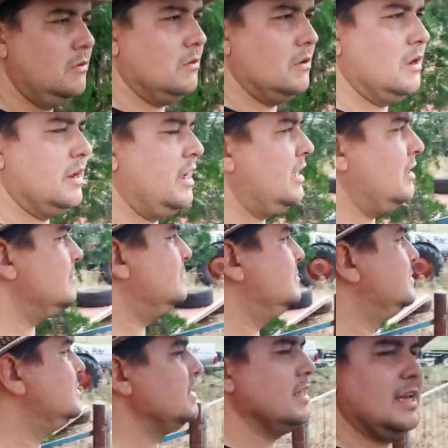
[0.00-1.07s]
Righto,
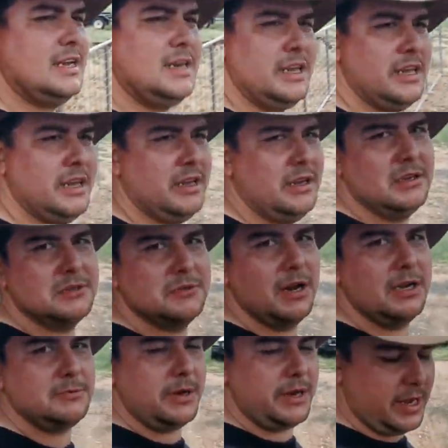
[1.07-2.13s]
so that is
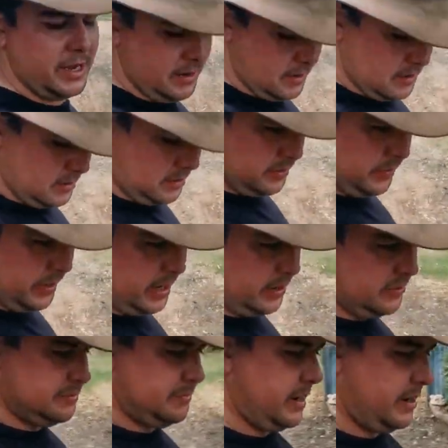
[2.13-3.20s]
race weekend,
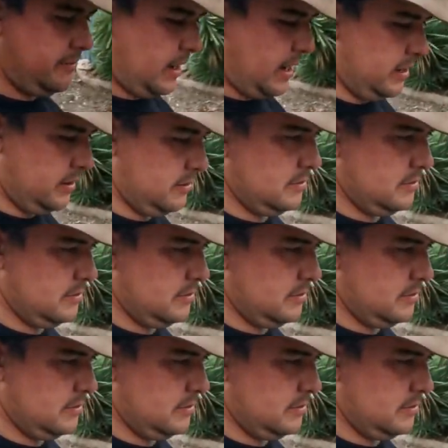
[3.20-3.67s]
Gilgandra Speedway.